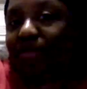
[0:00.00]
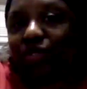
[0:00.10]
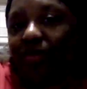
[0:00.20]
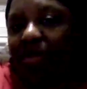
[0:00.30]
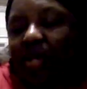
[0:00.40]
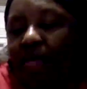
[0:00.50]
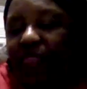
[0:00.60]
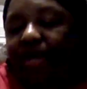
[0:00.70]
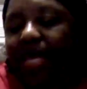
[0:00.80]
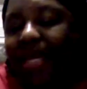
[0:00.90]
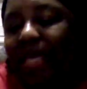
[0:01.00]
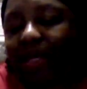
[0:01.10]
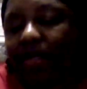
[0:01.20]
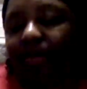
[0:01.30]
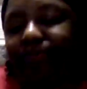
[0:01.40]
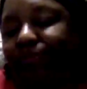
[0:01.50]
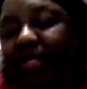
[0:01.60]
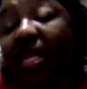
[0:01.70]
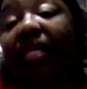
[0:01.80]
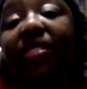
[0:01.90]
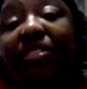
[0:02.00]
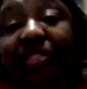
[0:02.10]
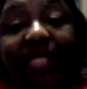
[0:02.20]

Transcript: So they're like these.